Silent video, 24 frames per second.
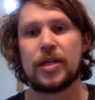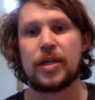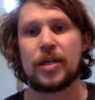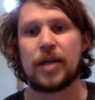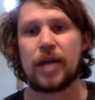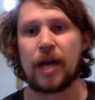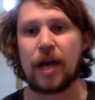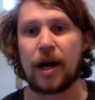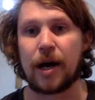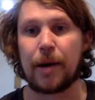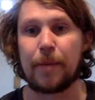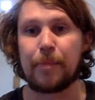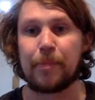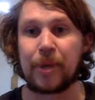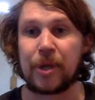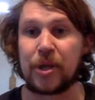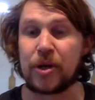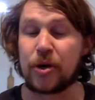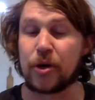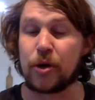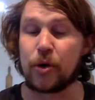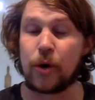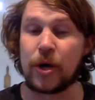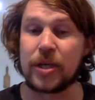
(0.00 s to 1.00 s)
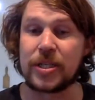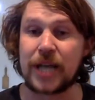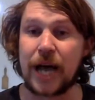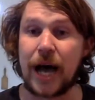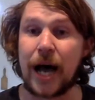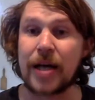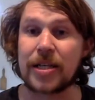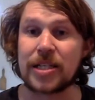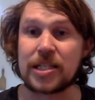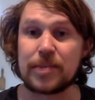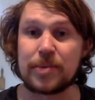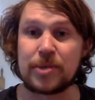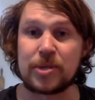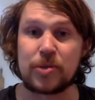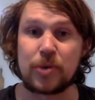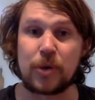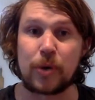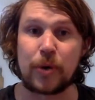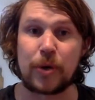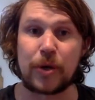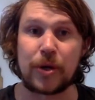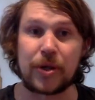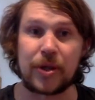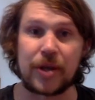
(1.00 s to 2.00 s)
But you can always ask them as well
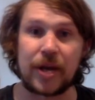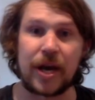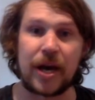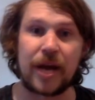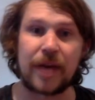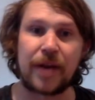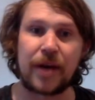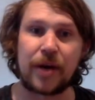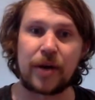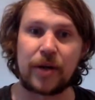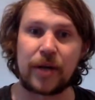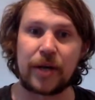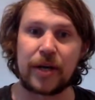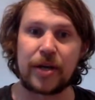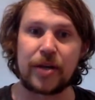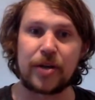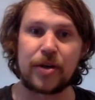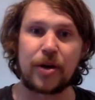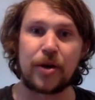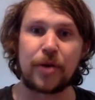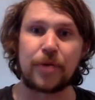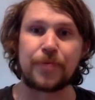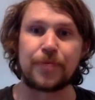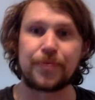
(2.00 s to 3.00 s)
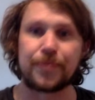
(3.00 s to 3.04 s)
when you're there, and they'll let you know.